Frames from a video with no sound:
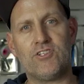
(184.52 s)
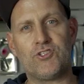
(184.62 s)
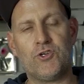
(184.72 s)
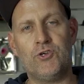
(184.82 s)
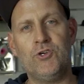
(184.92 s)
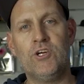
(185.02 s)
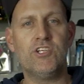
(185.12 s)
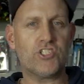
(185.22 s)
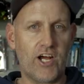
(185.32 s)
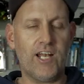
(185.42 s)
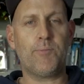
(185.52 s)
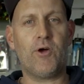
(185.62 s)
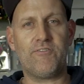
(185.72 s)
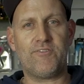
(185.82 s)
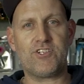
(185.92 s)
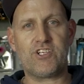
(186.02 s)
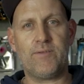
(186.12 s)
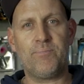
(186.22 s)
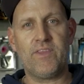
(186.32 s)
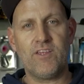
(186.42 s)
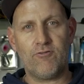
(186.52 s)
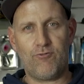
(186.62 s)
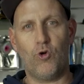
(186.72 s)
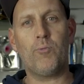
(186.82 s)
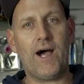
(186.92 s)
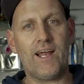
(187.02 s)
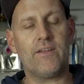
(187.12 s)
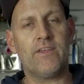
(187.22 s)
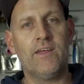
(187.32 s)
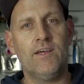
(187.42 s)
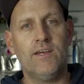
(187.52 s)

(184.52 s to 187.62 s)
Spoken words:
it to trailer boat fishing for marlin.